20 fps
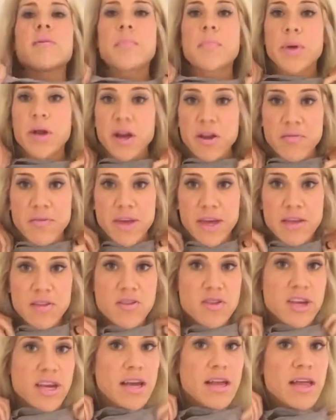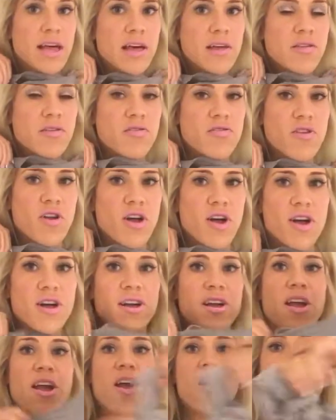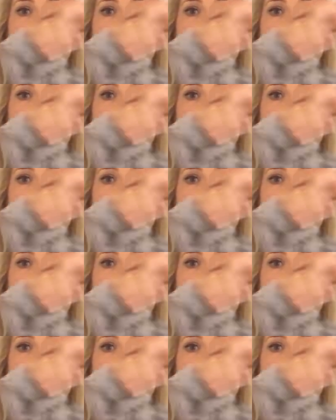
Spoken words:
the perfect jailhouse strong